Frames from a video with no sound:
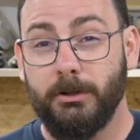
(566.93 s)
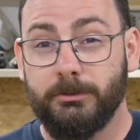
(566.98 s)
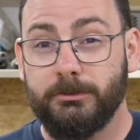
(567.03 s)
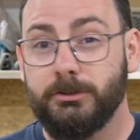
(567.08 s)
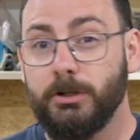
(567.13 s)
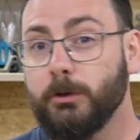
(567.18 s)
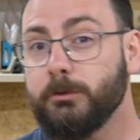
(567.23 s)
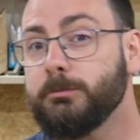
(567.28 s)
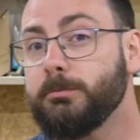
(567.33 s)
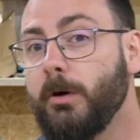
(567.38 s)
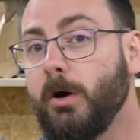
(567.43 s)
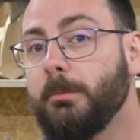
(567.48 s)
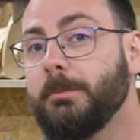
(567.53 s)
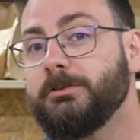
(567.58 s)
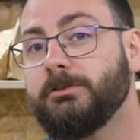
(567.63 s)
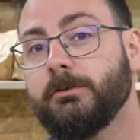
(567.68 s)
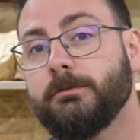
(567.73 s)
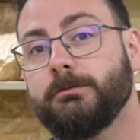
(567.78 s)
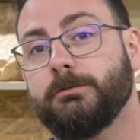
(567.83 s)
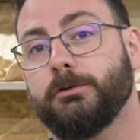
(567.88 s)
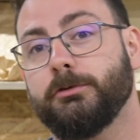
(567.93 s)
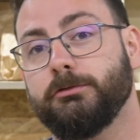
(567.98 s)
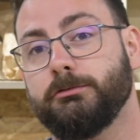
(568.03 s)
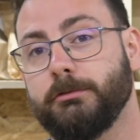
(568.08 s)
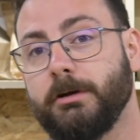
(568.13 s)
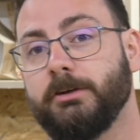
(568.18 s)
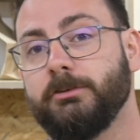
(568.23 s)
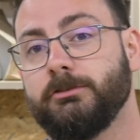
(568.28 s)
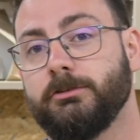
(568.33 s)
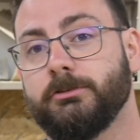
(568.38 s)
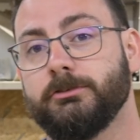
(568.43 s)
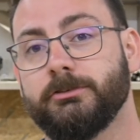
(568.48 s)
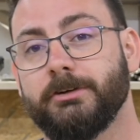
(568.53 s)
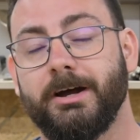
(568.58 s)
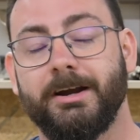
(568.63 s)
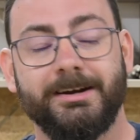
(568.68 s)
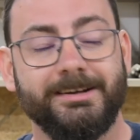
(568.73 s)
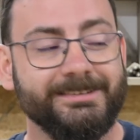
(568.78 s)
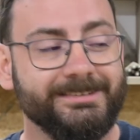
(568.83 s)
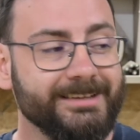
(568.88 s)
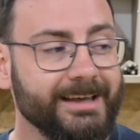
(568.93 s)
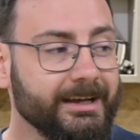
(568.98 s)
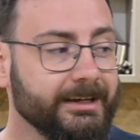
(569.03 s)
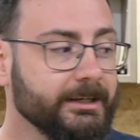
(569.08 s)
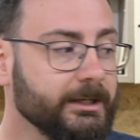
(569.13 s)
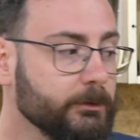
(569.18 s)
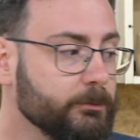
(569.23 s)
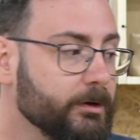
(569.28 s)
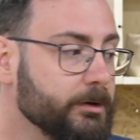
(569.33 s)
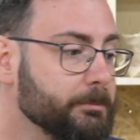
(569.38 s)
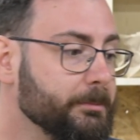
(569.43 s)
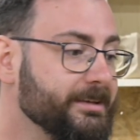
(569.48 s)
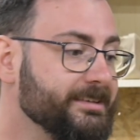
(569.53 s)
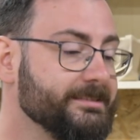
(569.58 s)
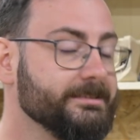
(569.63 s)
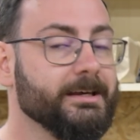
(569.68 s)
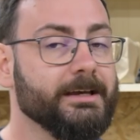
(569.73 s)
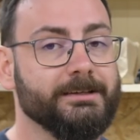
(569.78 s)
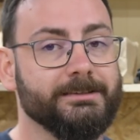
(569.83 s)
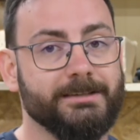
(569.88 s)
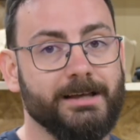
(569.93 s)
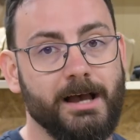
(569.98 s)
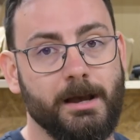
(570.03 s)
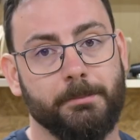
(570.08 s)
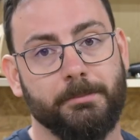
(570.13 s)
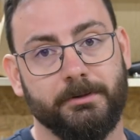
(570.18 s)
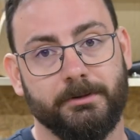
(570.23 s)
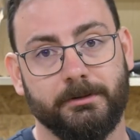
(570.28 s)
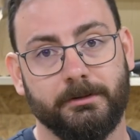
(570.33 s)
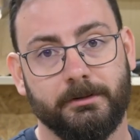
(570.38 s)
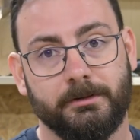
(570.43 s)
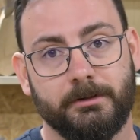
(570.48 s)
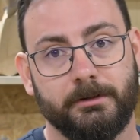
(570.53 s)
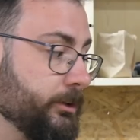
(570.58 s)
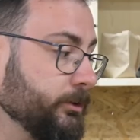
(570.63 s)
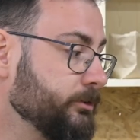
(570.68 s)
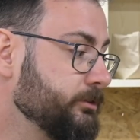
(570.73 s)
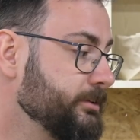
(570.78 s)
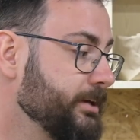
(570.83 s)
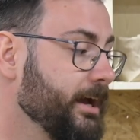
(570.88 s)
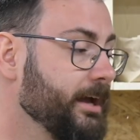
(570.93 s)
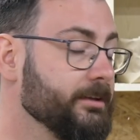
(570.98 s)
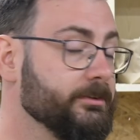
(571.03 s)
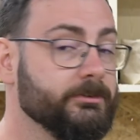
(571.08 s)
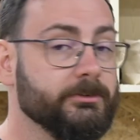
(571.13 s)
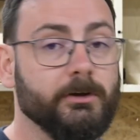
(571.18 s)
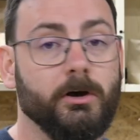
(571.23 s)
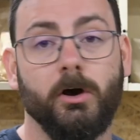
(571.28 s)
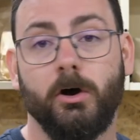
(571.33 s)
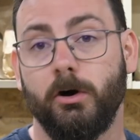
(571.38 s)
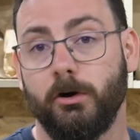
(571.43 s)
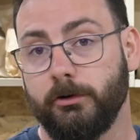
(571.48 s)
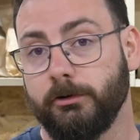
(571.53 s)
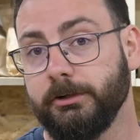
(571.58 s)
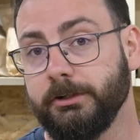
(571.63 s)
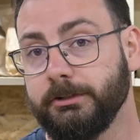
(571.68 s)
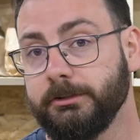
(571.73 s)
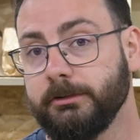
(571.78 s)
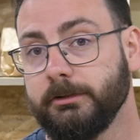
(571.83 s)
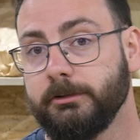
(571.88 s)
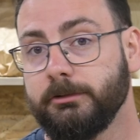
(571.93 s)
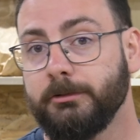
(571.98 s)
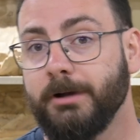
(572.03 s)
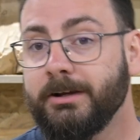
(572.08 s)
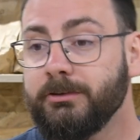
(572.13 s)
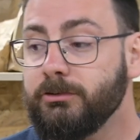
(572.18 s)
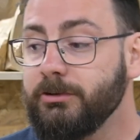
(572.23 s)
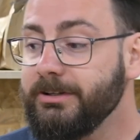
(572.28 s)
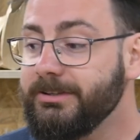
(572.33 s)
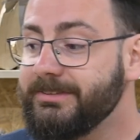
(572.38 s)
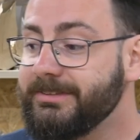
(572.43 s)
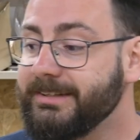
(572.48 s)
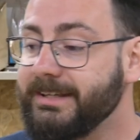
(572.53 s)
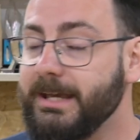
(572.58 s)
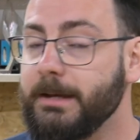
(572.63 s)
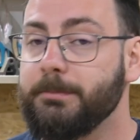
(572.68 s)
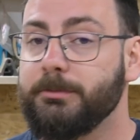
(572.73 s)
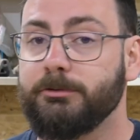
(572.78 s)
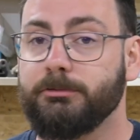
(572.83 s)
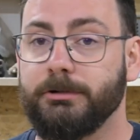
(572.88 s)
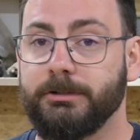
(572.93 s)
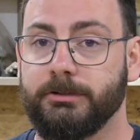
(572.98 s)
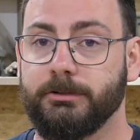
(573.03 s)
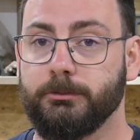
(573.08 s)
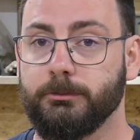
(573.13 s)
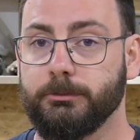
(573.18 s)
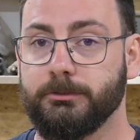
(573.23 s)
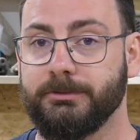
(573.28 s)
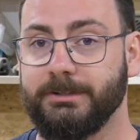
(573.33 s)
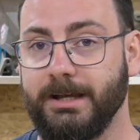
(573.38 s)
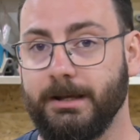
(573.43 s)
Because those moments of frustrations are exactly where mistakes happen. When you're tense or hurried, you actually skip critical